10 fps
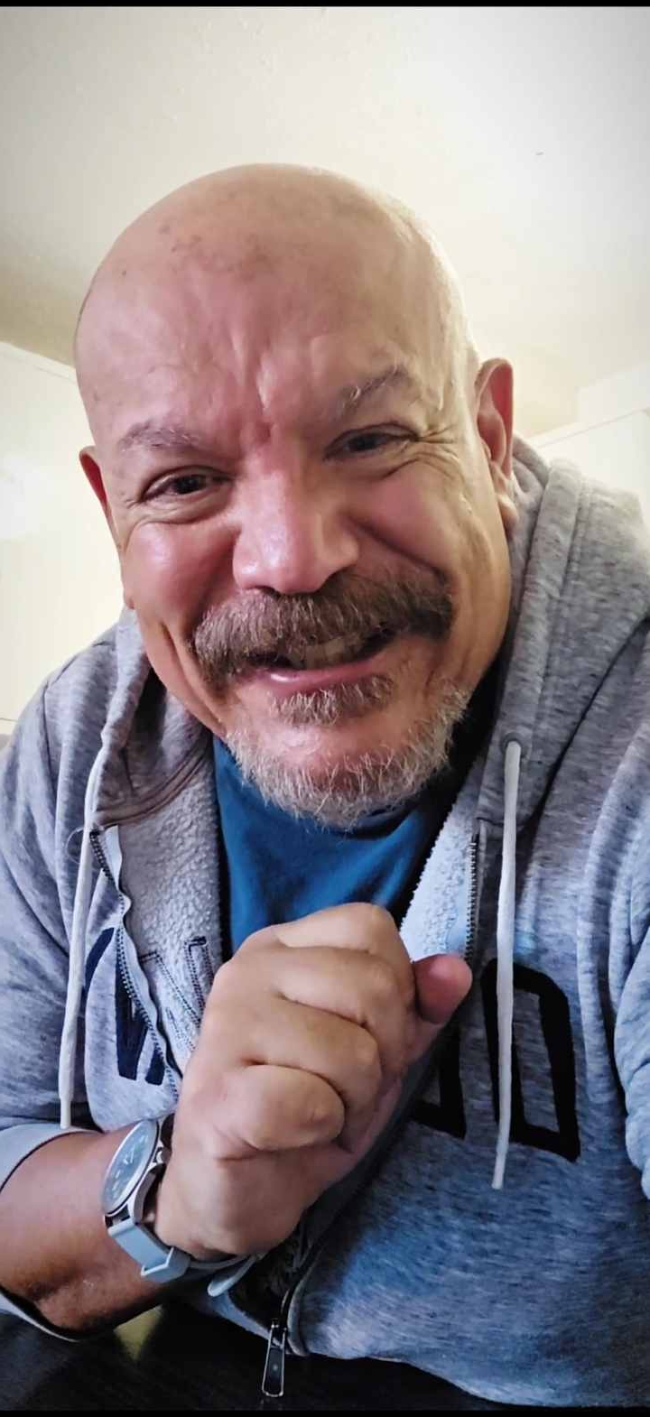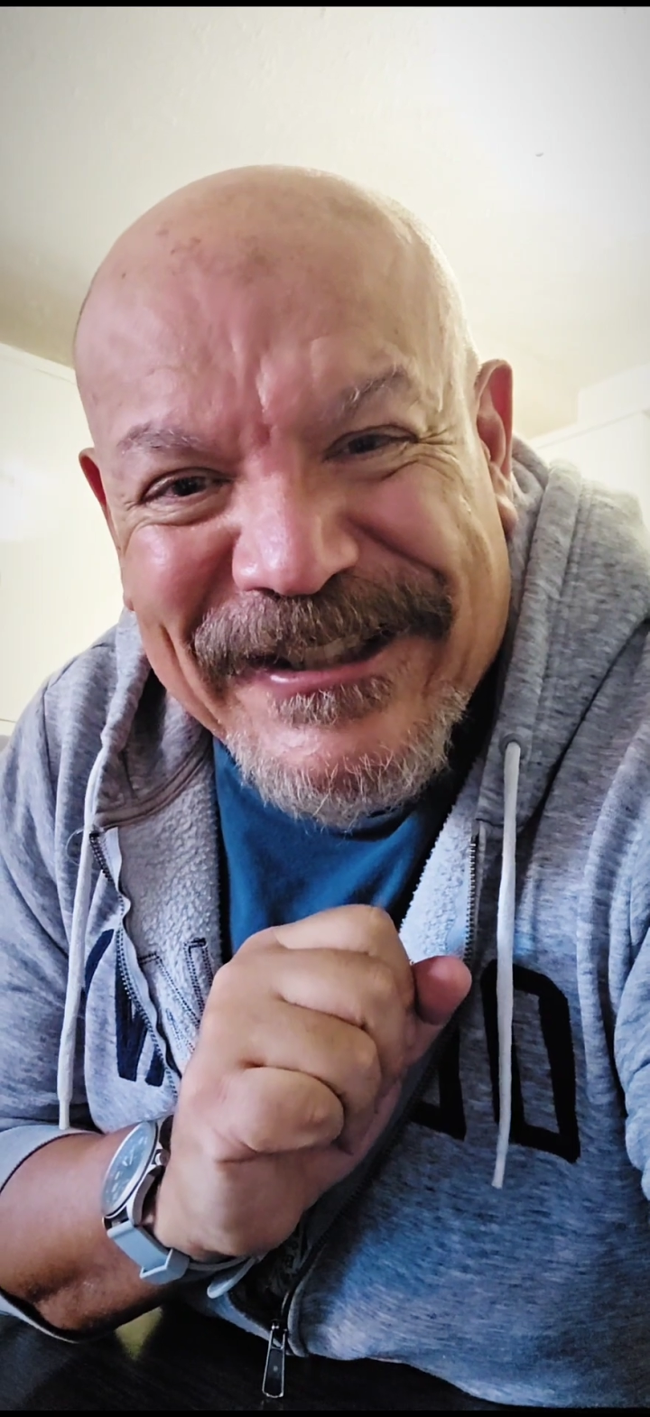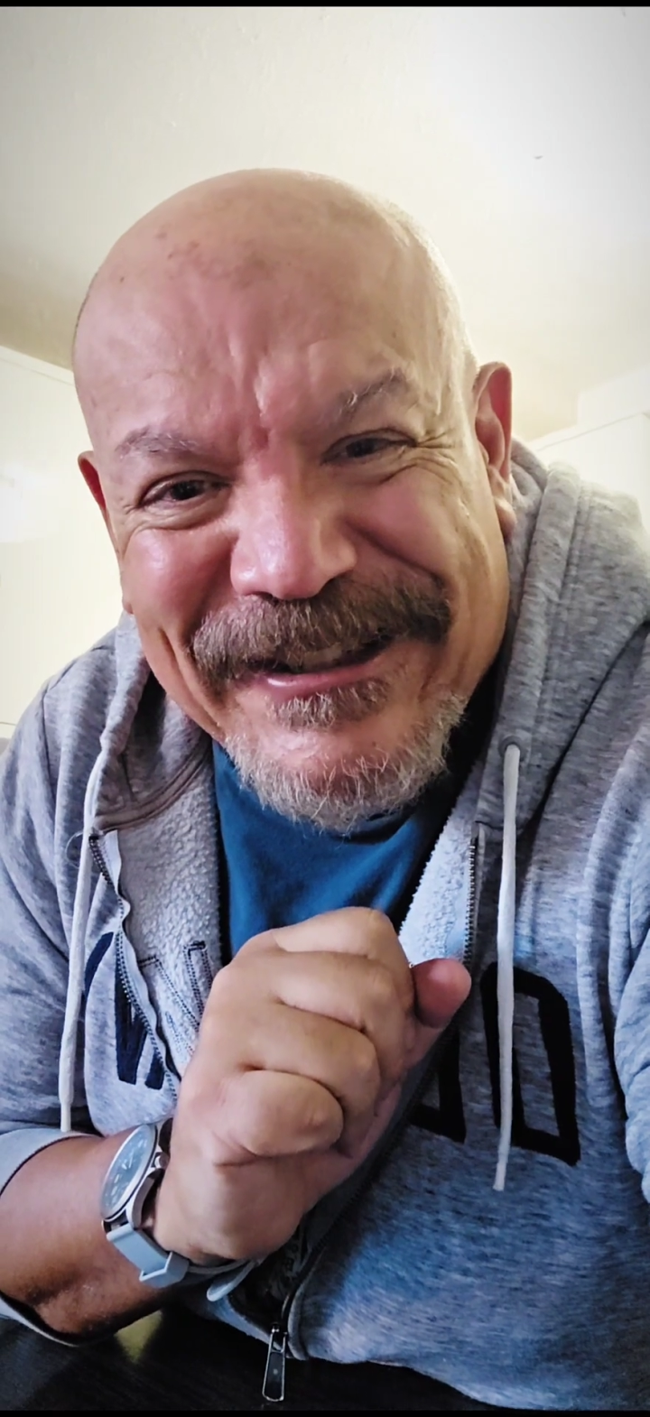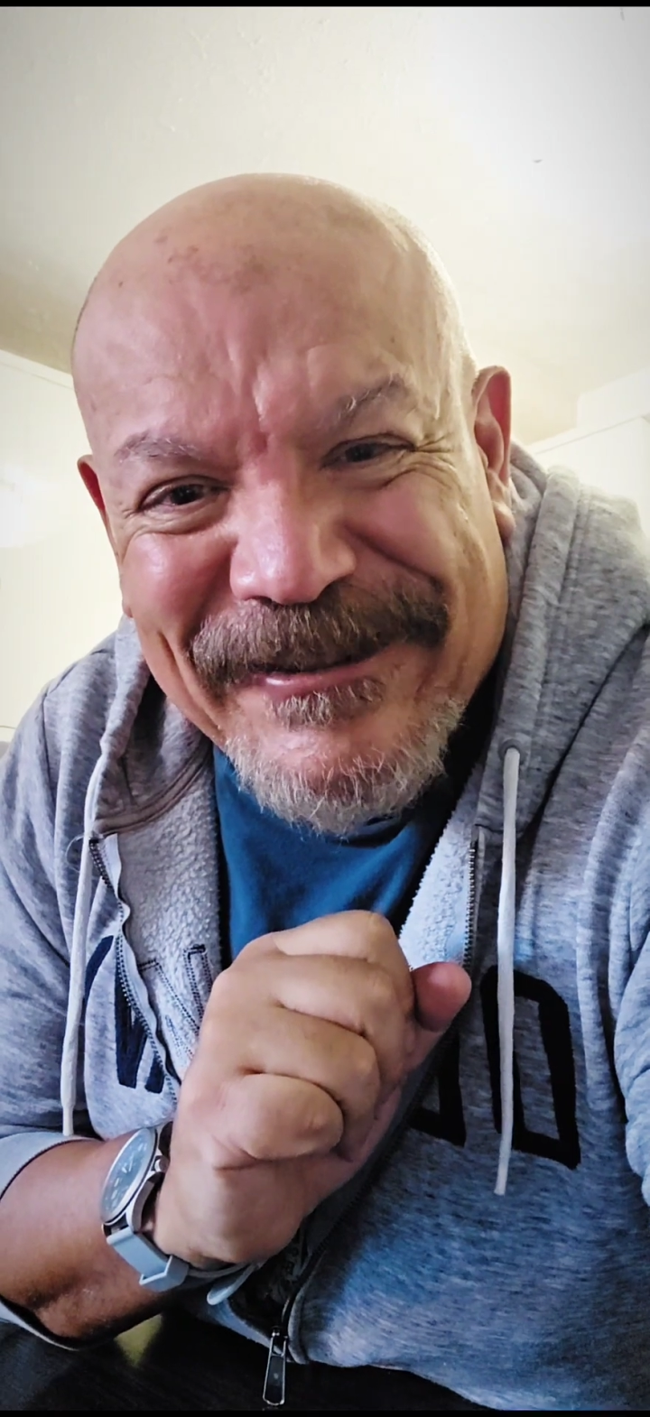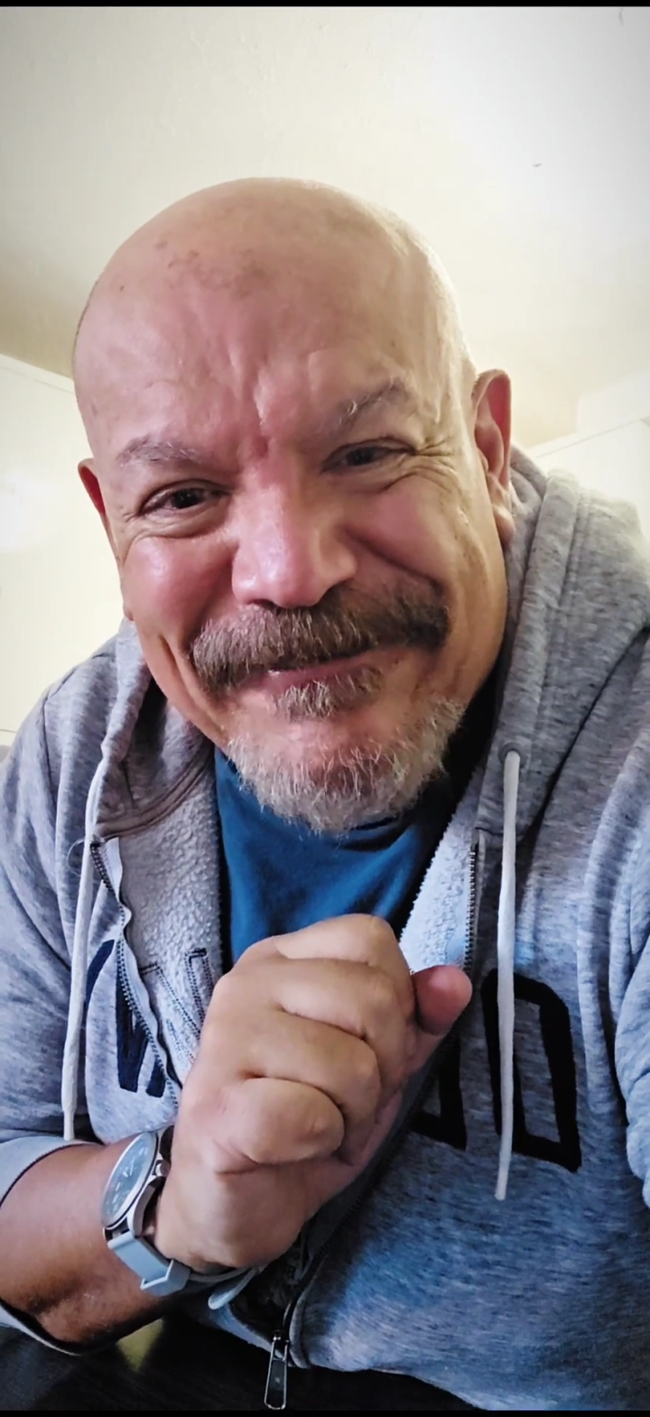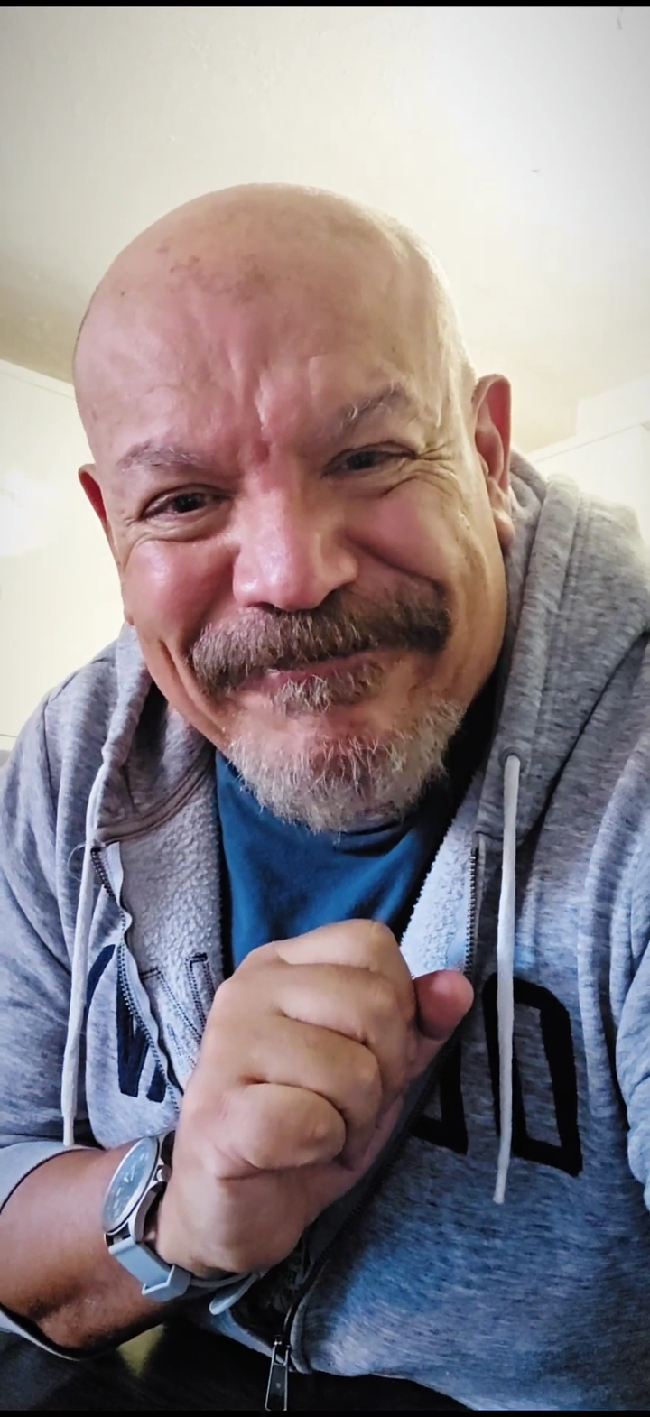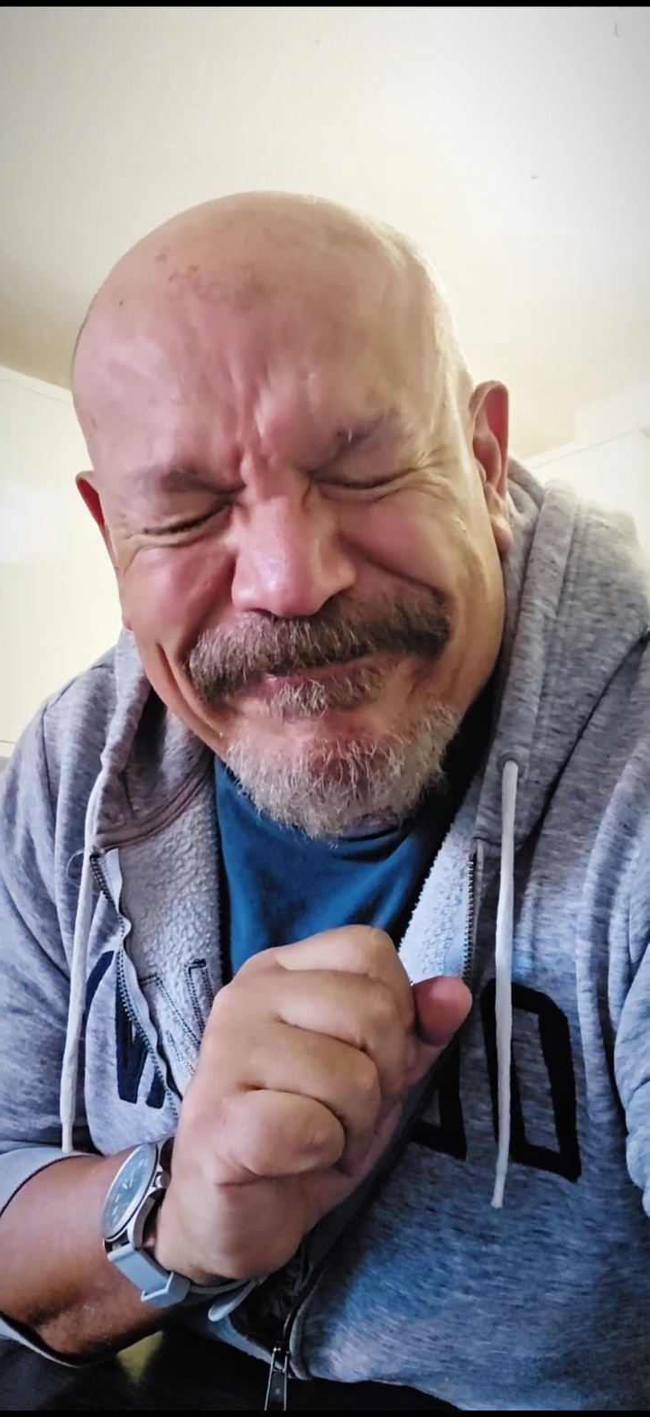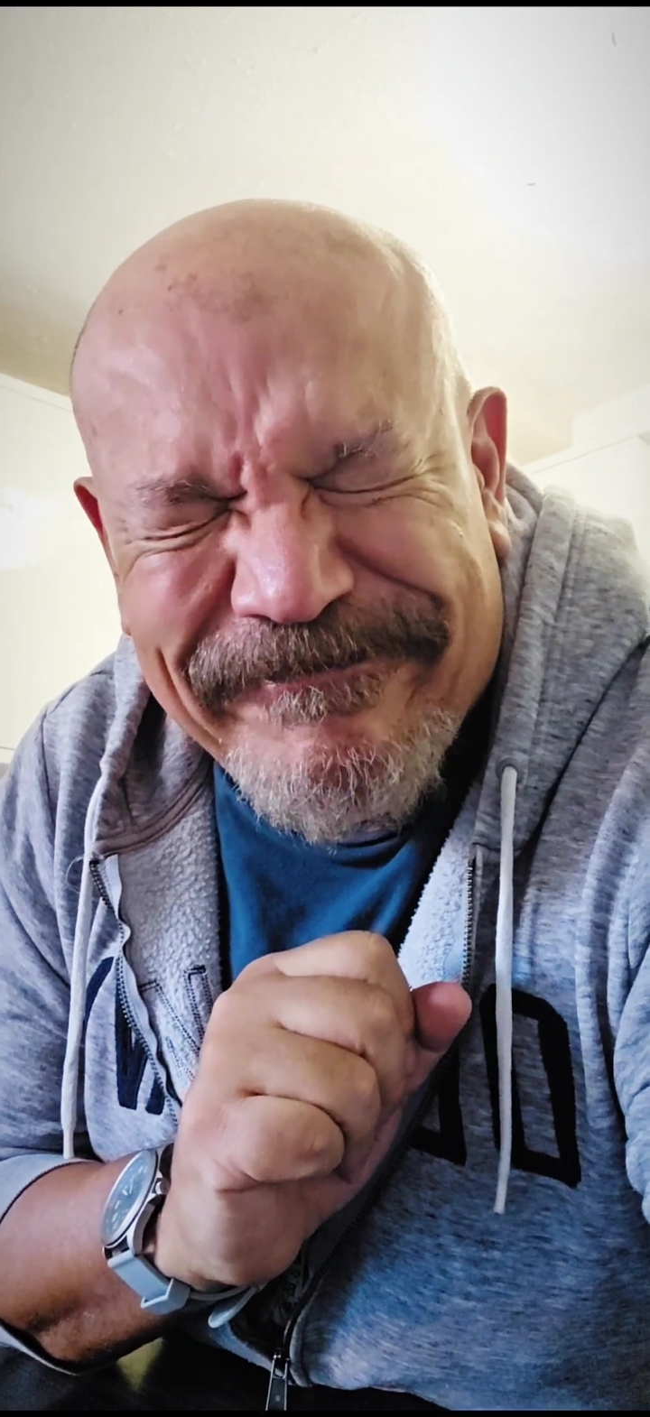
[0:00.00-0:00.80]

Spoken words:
is.